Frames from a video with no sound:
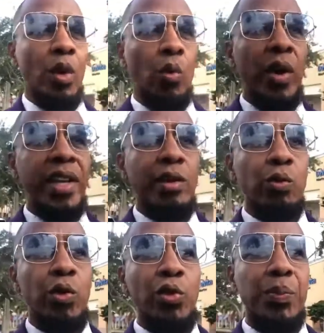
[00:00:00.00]
Where did
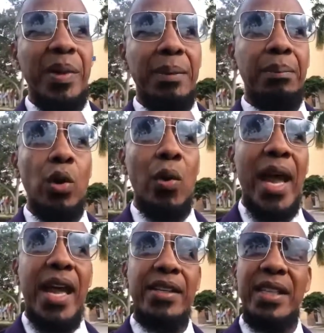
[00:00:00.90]
Ruth meet
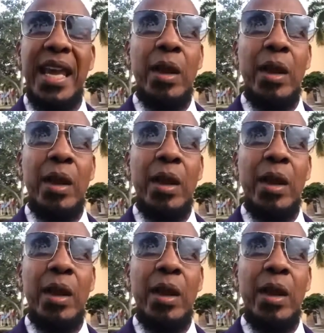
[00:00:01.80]
Boaz,